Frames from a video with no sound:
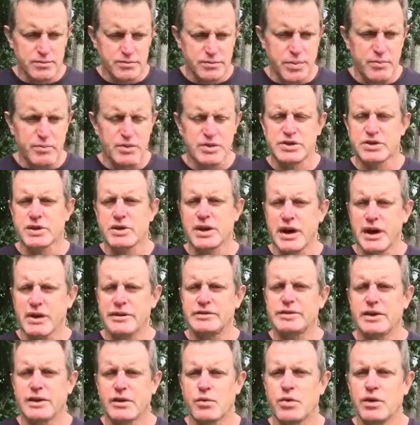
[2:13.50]
Permission to
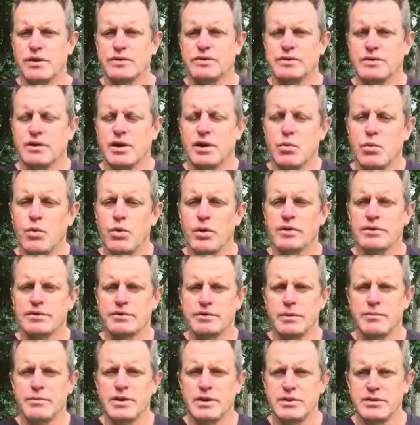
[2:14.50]
ask that question. I want
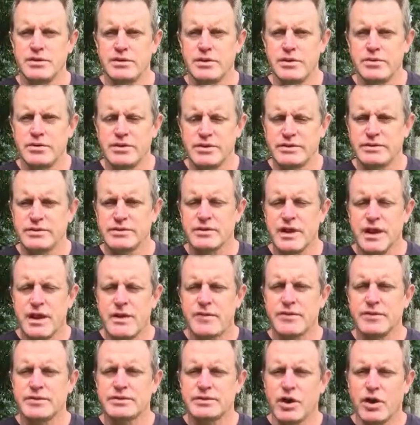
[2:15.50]
something new.
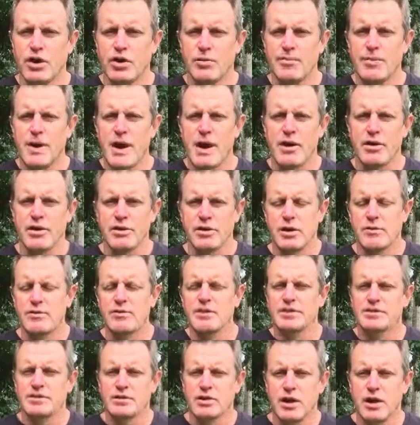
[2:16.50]
This old paradigm,
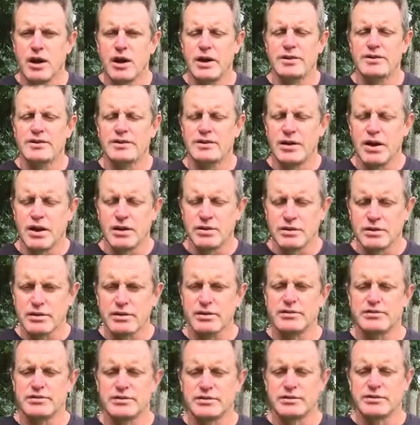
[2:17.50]
this lie no
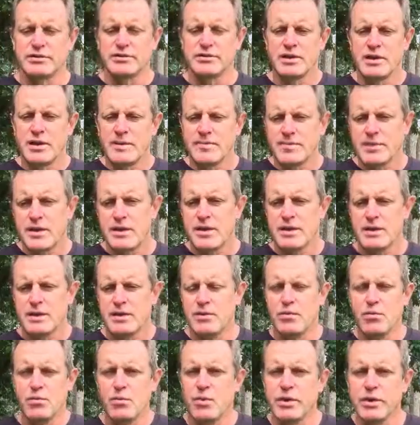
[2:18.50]
longer suits.
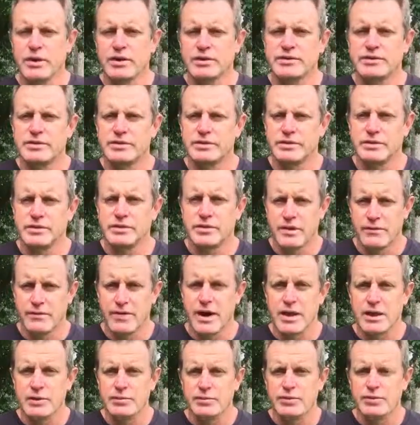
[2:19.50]
What else is
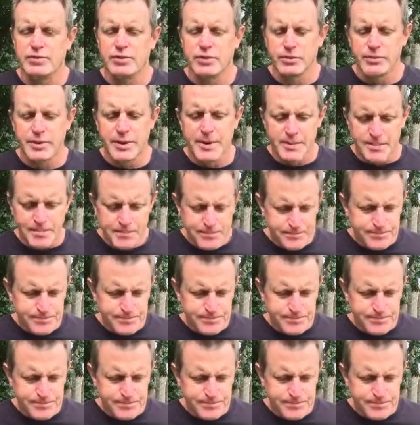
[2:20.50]
available for me?